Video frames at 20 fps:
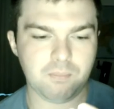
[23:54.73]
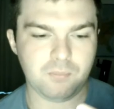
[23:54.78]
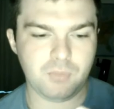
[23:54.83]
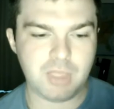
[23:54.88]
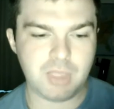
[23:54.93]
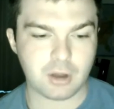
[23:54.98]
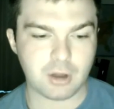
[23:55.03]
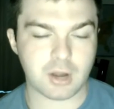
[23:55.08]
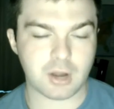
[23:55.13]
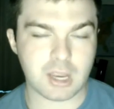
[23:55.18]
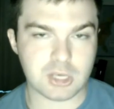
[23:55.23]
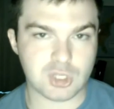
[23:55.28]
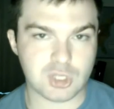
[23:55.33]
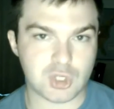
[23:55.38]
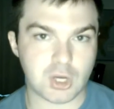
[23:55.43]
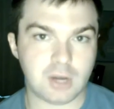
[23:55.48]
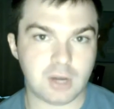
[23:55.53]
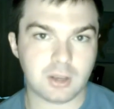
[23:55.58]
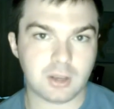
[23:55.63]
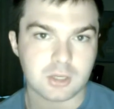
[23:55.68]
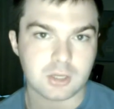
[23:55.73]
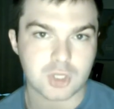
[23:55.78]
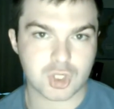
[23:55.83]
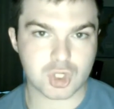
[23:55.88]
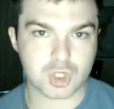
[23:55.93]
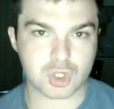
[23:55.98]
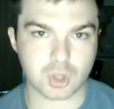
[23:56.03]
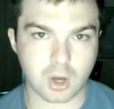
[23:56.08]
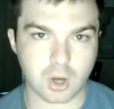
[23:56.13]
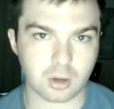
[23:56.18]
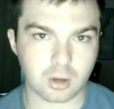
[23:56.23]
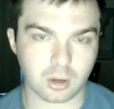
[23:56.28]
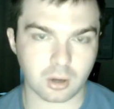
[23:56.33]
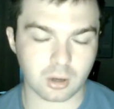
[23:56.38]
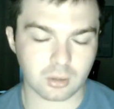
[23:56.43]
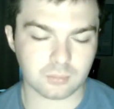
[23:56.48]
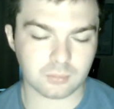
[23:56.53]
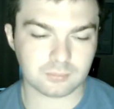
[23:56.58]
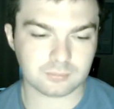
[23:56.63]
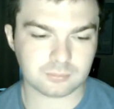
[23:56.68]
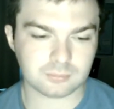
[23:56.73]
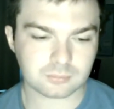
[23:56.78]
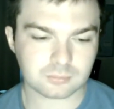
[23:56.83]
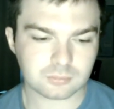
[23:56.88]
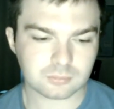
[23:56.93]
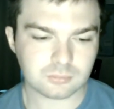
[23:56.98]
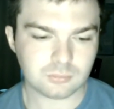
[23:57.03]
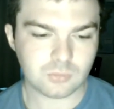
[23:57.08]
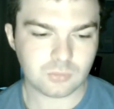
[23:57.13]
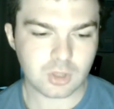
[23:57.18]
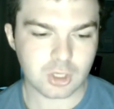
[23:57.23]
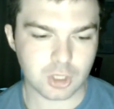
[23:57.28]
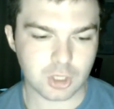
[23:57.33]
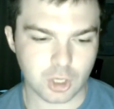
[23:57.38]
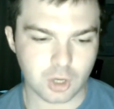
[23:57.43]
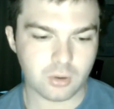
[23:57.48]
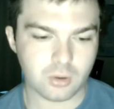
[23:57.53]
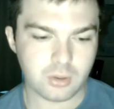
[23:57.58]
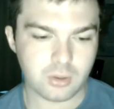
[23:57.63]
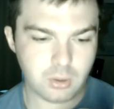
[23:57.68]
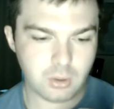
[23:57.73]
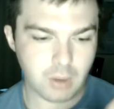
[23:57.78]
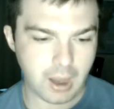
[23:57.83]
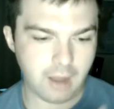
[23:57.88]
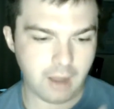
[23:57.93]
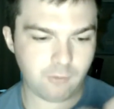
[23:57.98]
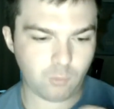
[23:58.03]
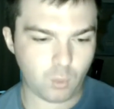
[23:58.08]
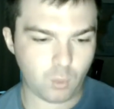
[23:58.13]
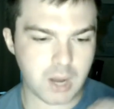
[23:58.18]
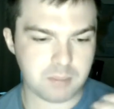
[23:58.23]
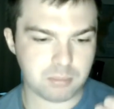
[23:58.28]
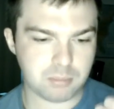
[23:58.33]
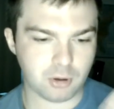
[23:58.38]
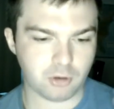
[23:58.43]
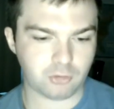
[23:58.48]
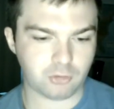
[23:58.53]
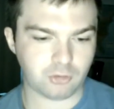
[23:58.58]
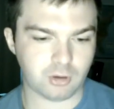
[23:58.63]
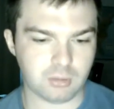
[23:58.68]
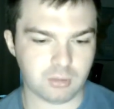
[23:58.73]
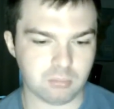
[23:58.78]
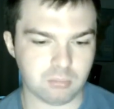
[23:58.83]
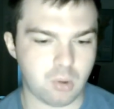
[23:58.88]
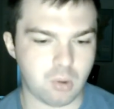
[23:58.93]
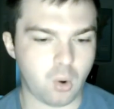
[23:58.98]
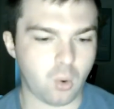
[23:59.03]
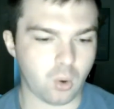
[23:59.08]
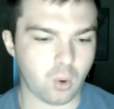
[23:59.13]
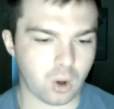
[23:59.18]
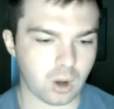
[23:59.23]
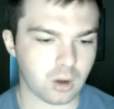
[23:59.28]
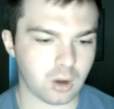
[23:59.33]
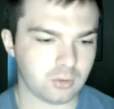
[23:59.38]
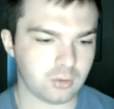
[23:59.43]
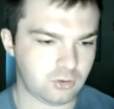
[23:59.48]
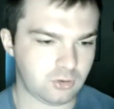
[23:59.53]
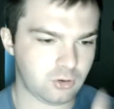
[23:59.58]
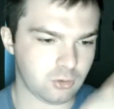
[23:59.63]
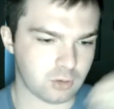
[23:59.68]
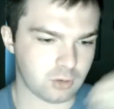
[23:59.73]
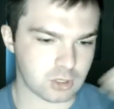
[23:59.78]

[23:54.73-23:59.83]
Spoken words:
their agenda stronger. You have one person more to